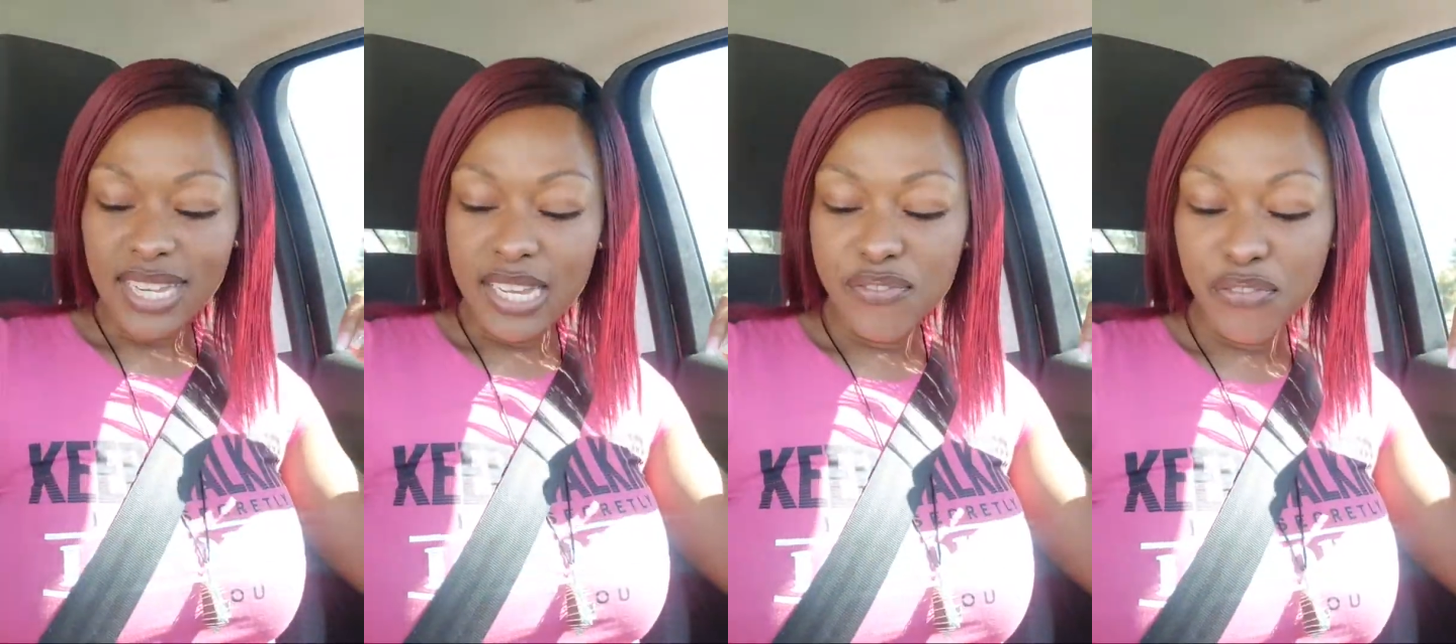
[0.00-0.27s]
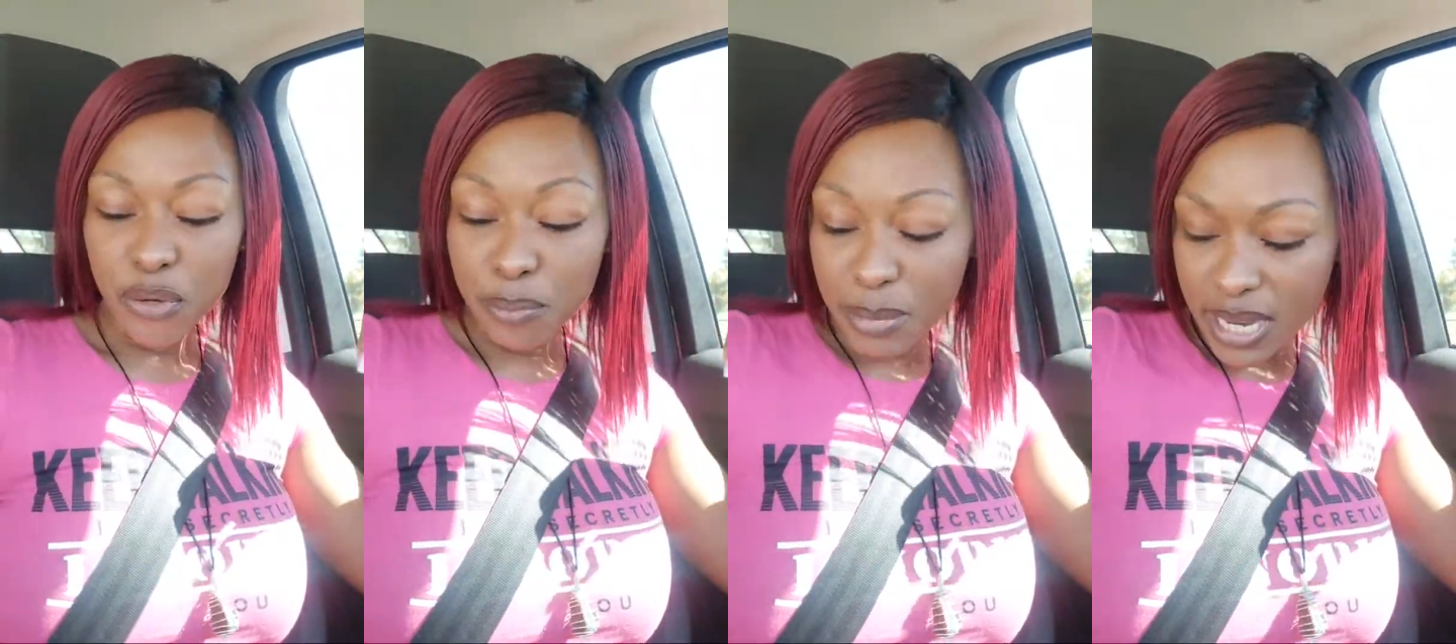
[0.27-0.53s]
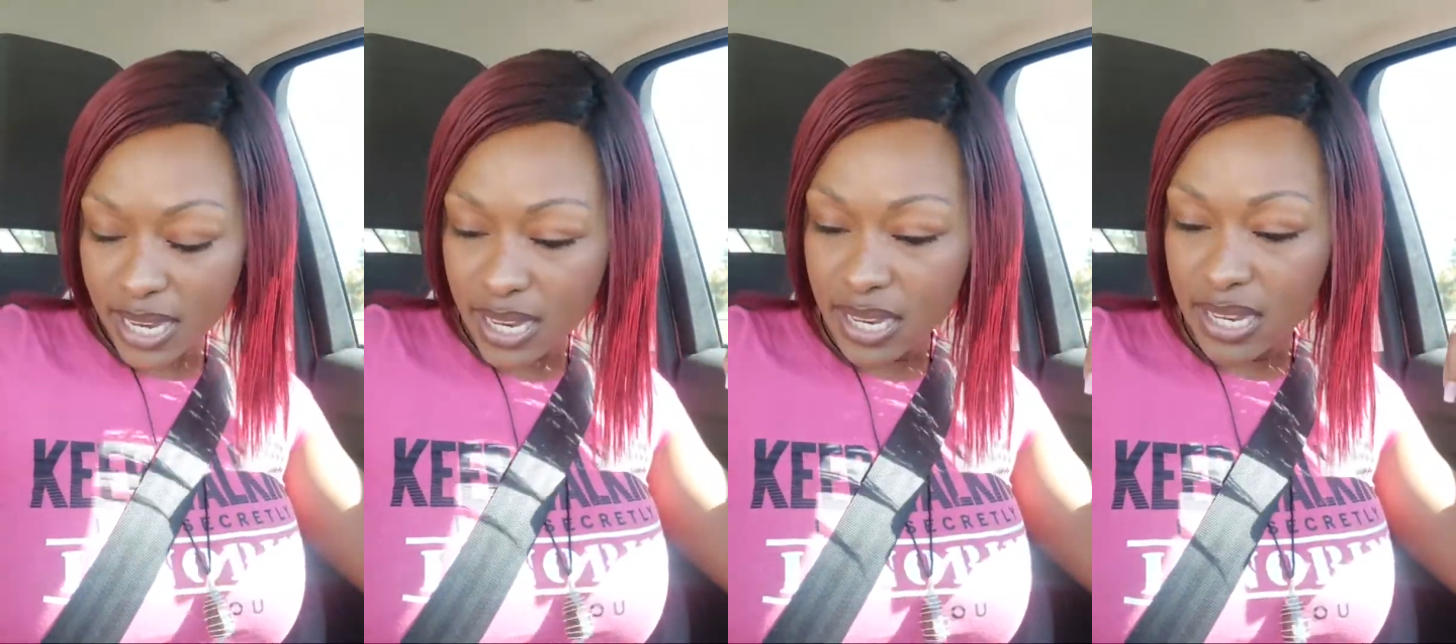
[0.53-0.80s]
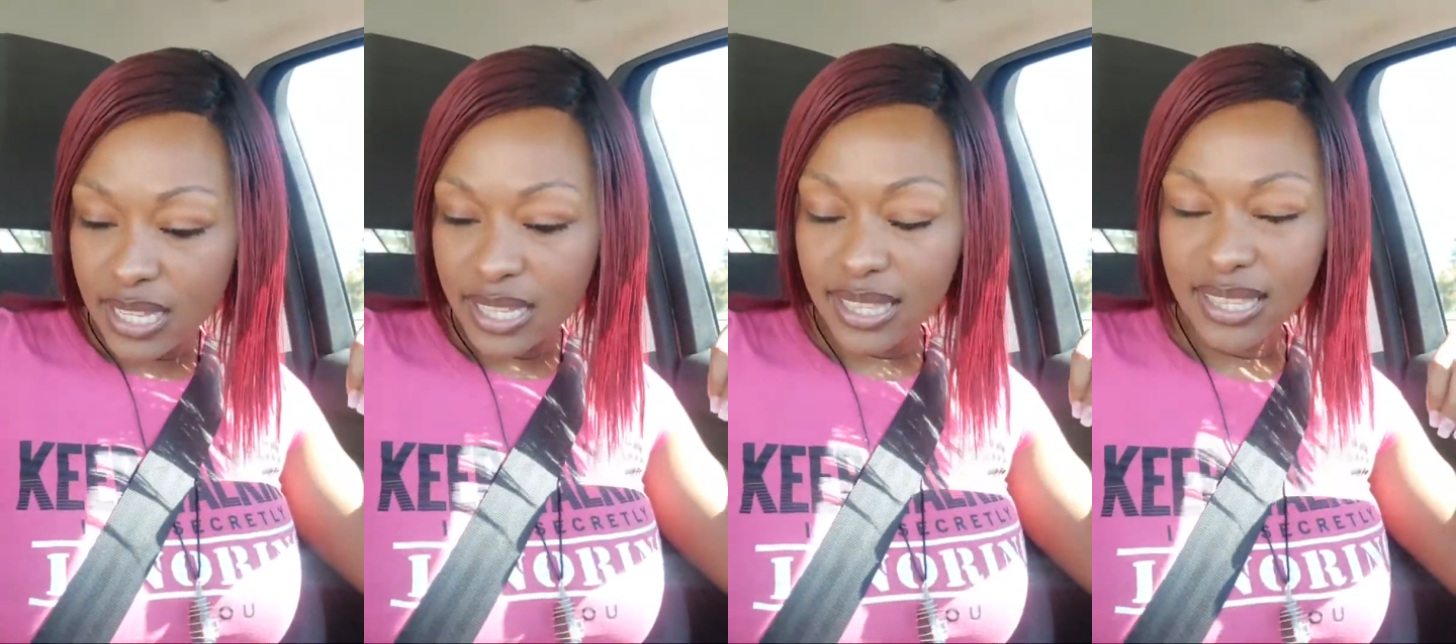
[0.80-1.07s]
for
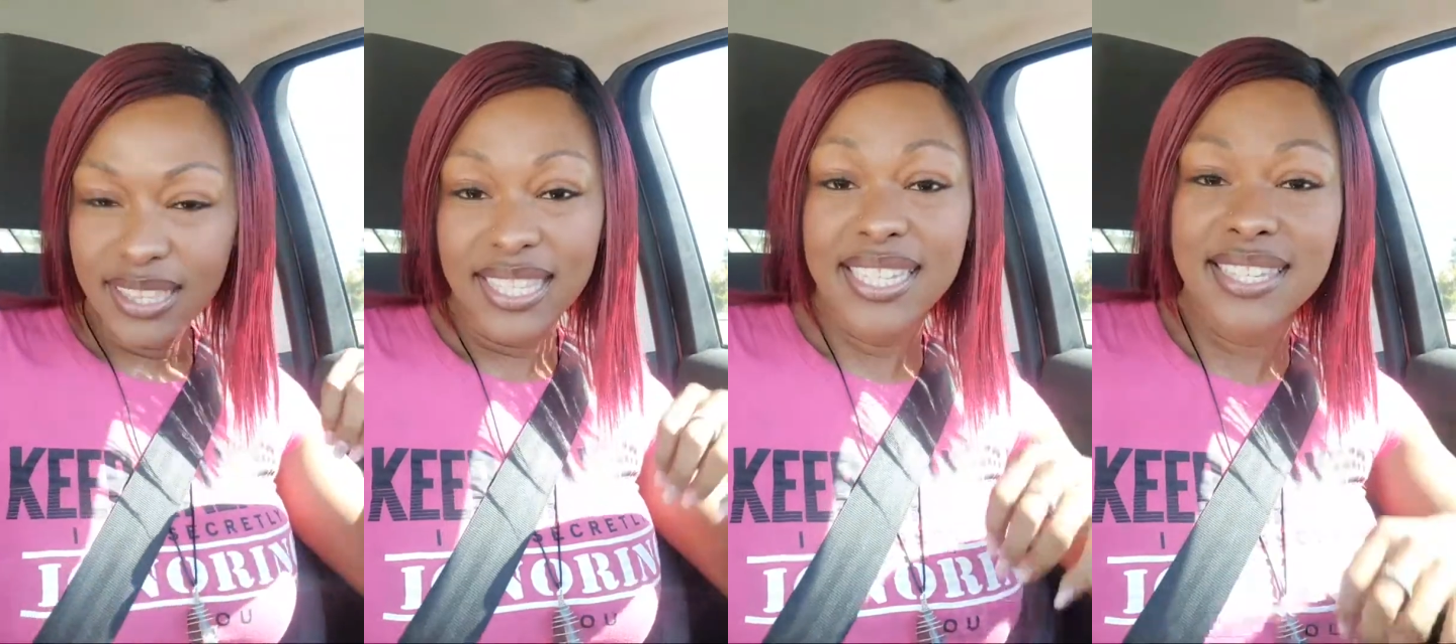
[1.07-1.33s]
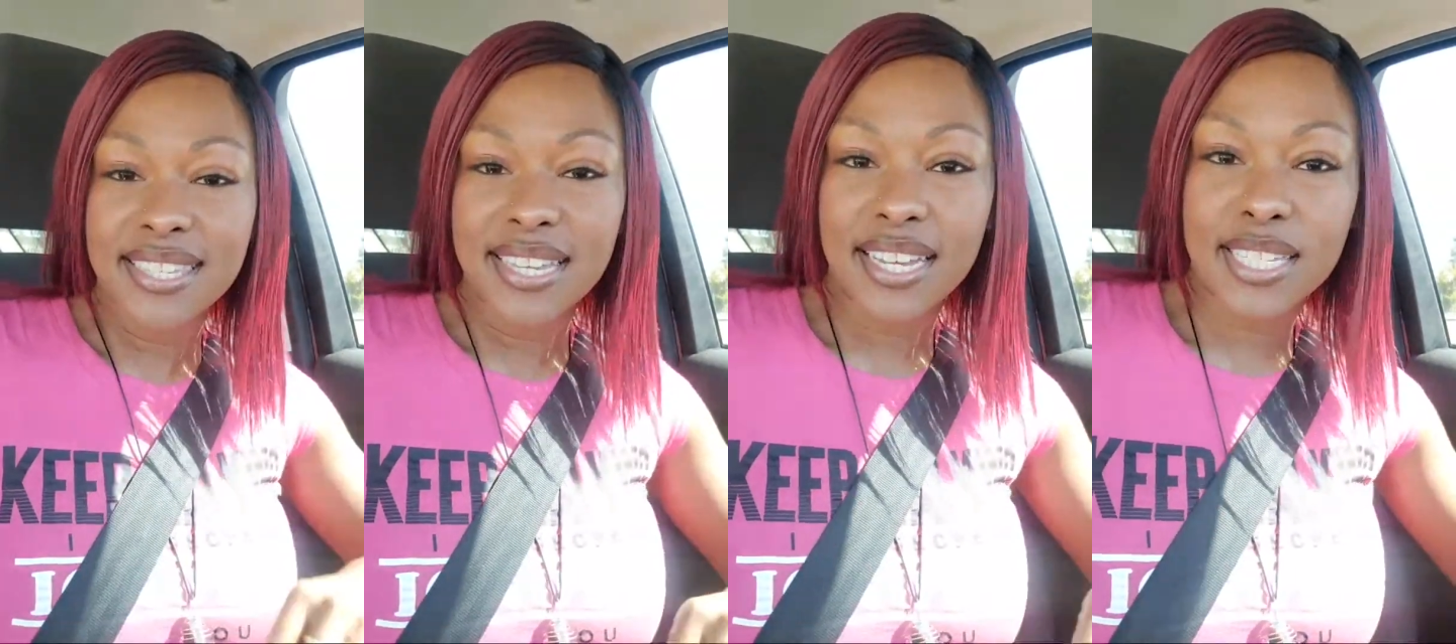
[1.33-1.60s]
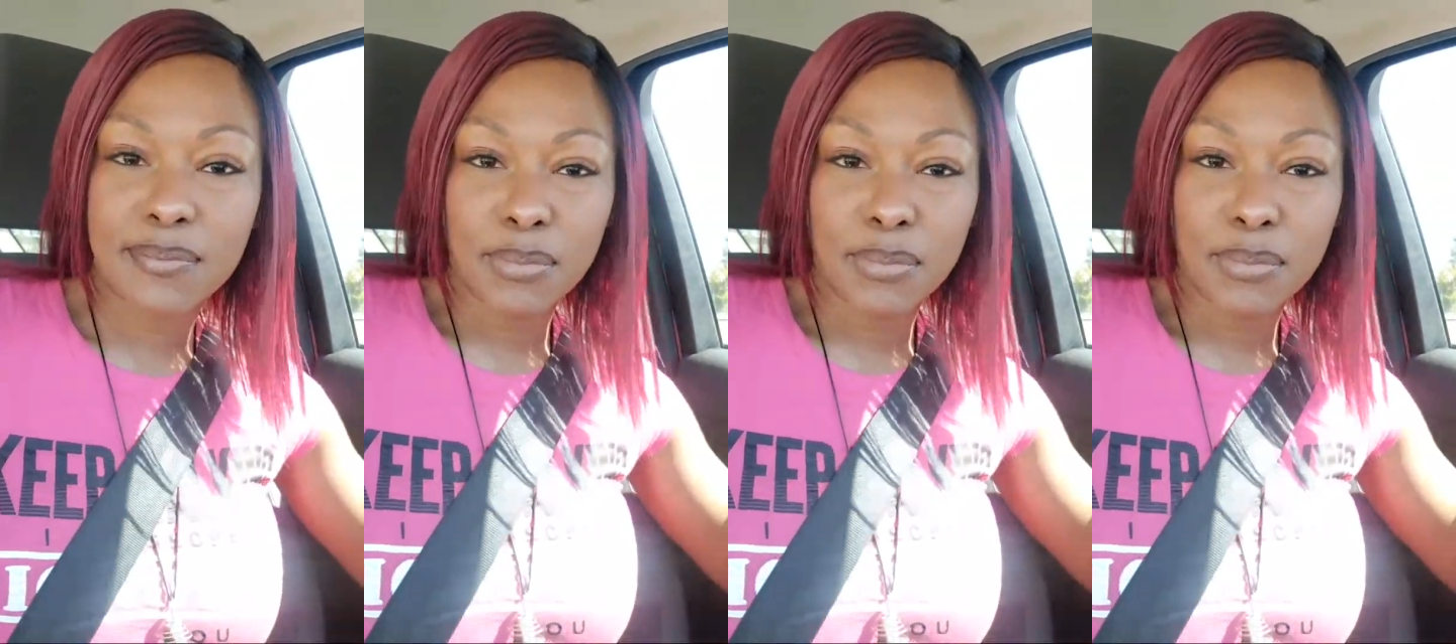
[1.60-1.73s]
me, this sex